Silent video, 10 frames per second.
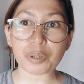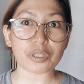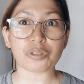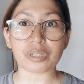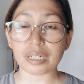
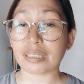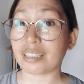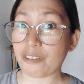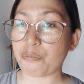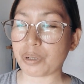question dyan is
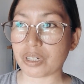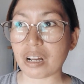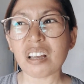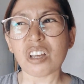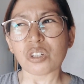safe pa
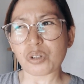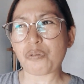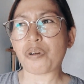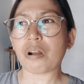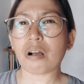siya.
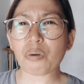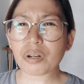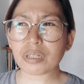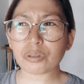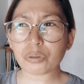So far,
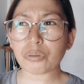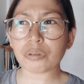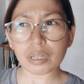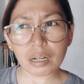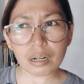according to
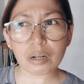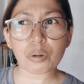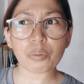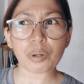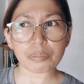
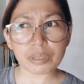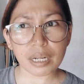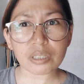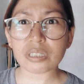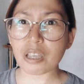their
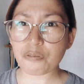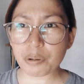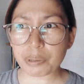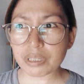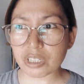website, safe
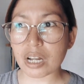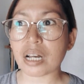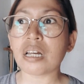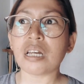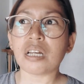naman siya,